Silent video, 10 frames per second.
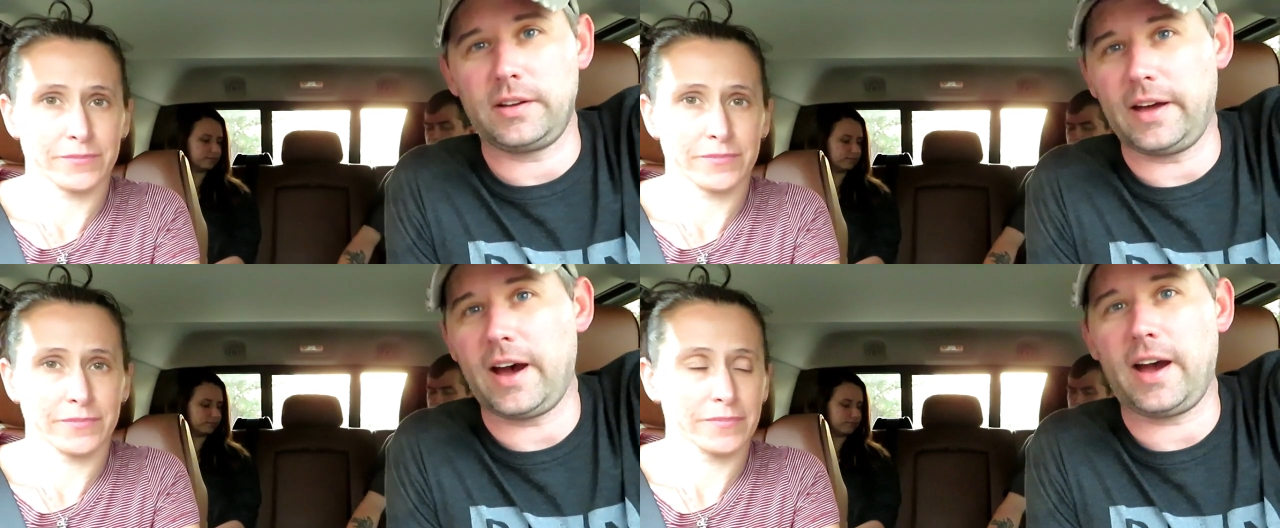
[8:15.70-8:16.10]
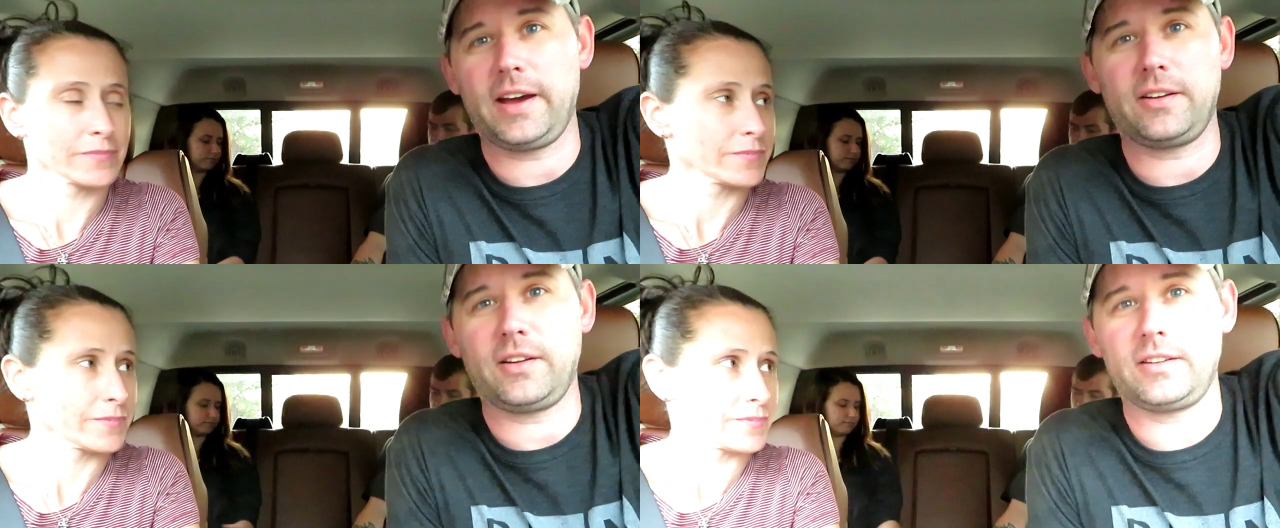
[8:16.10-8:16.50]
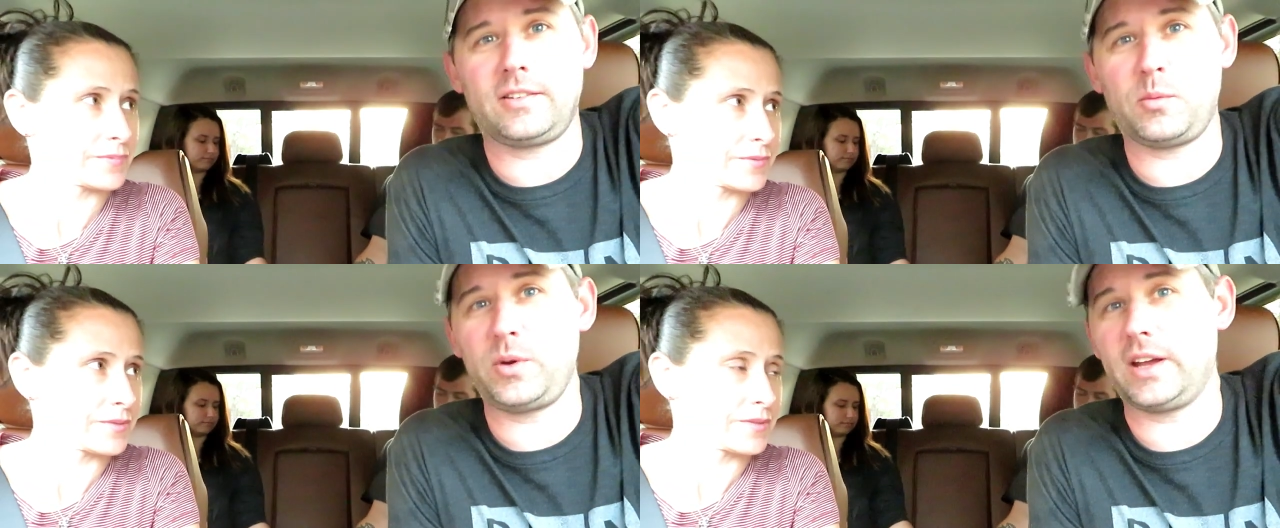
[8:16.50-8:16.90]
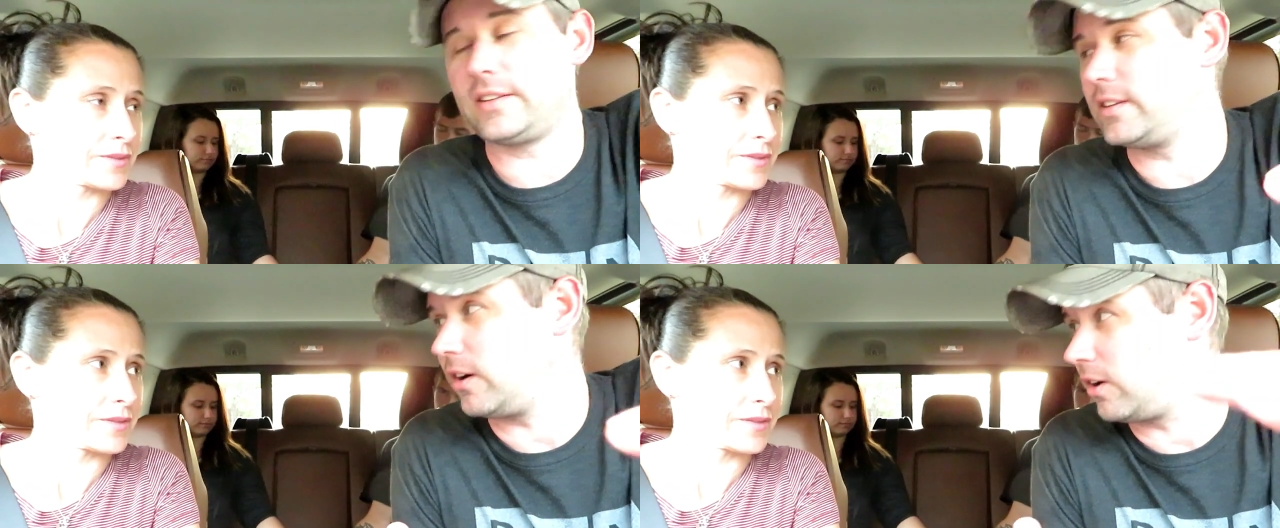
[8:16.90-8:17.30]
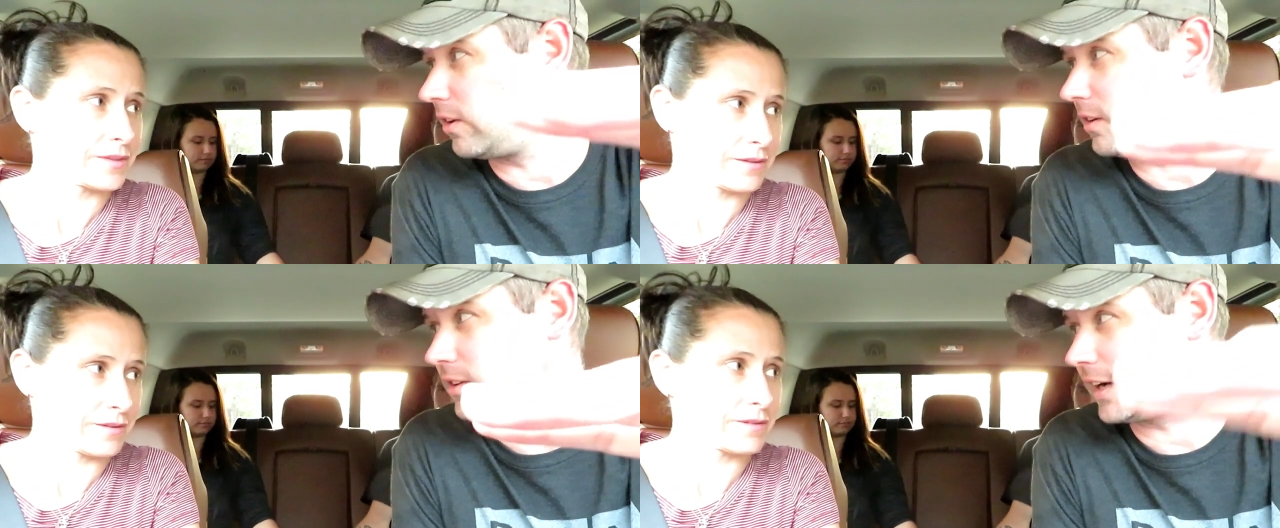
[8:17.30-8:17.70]
Speaker 1: died and all that stuff. We got to see
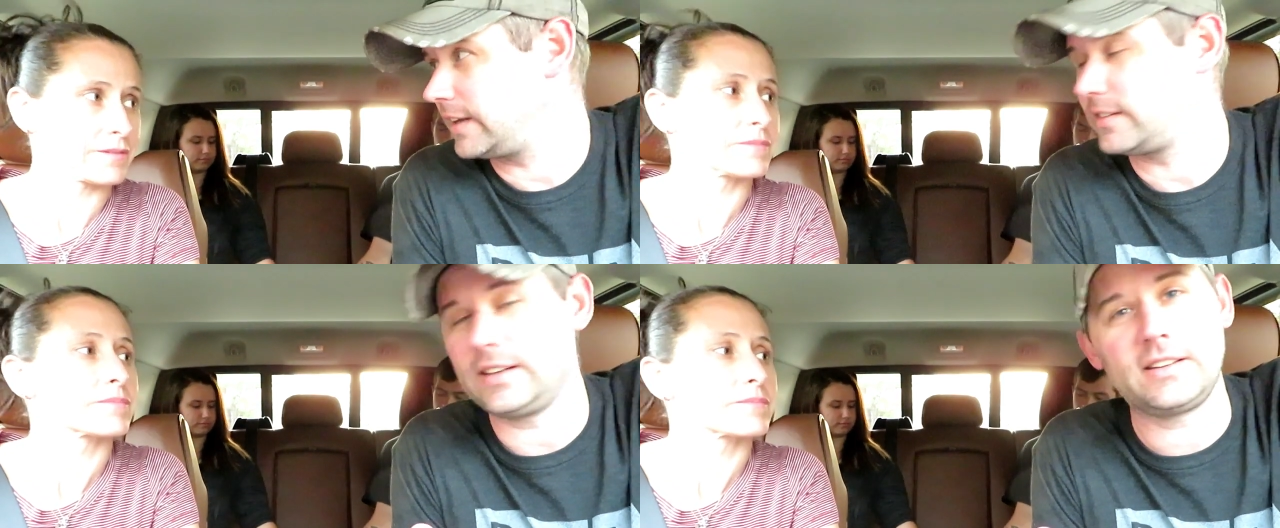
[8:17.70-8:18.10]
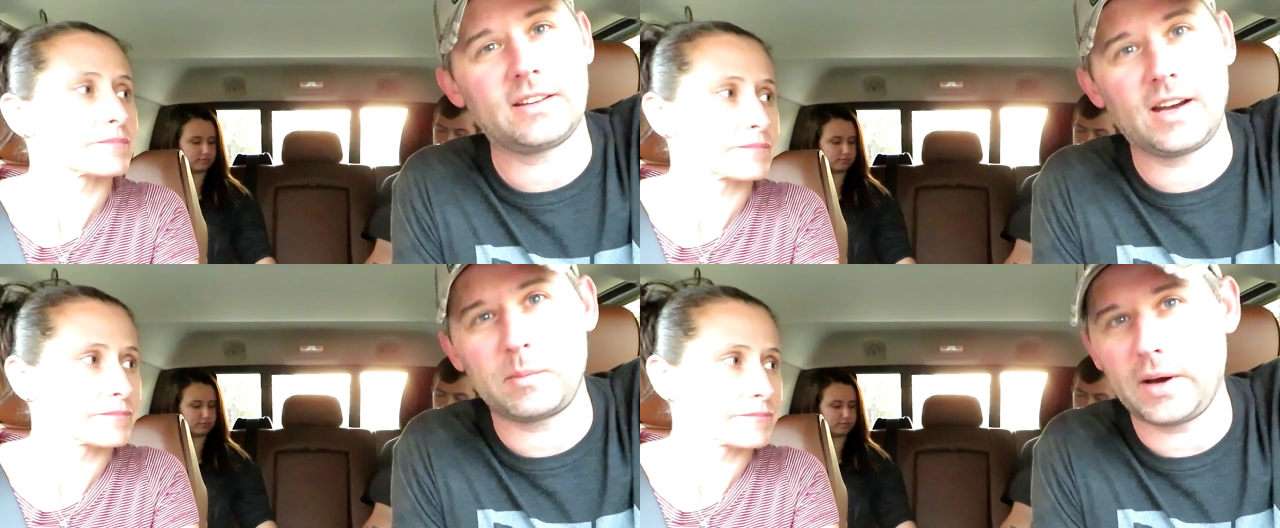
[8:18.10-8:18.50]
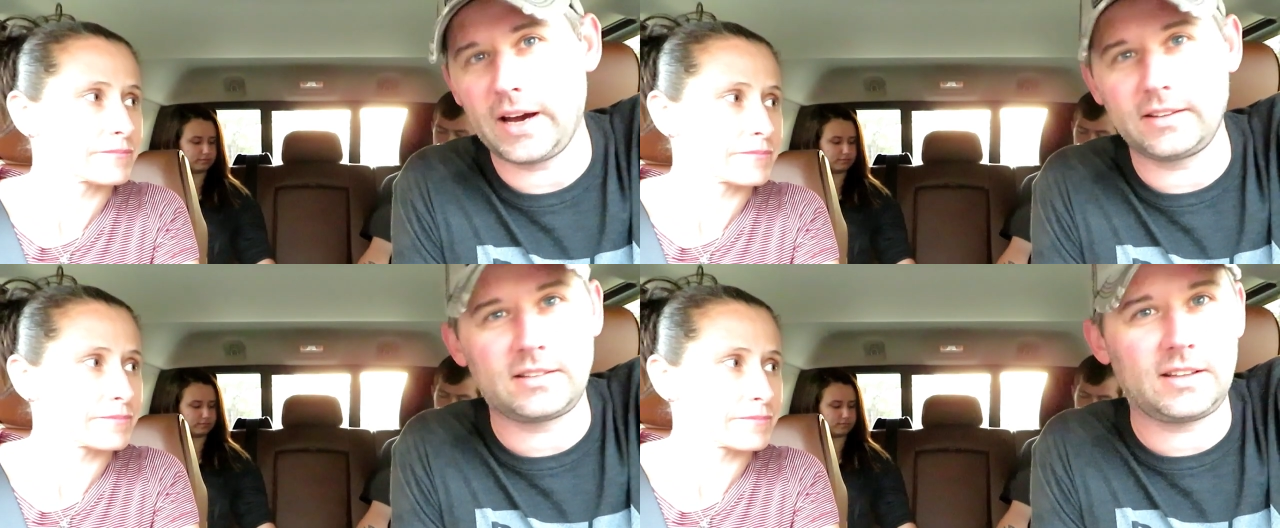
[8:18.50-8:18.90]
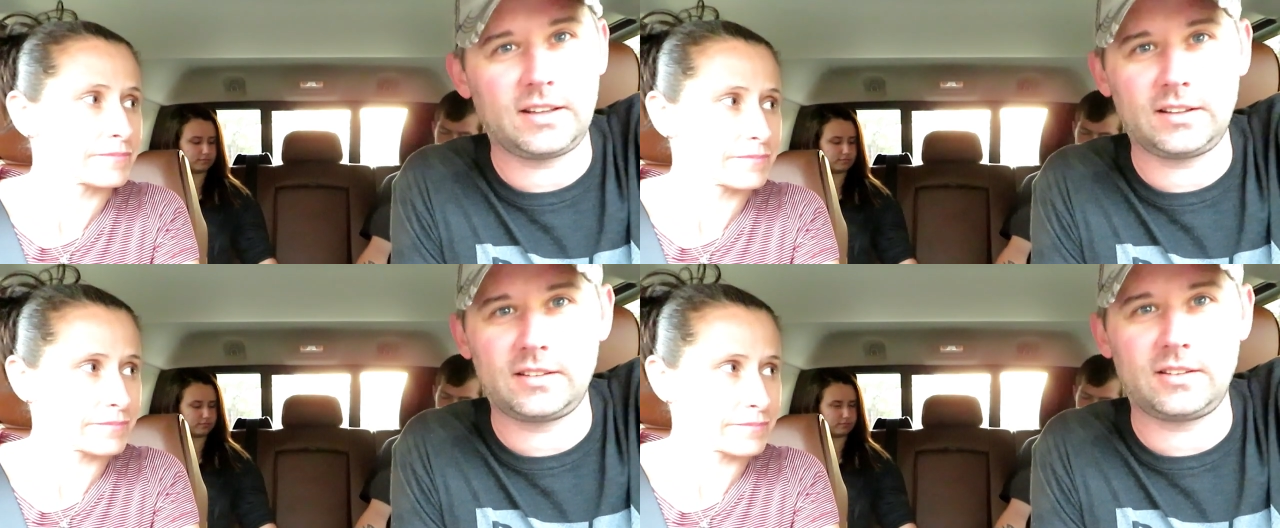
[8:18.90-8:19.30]
all kinds of inside, behind the scenes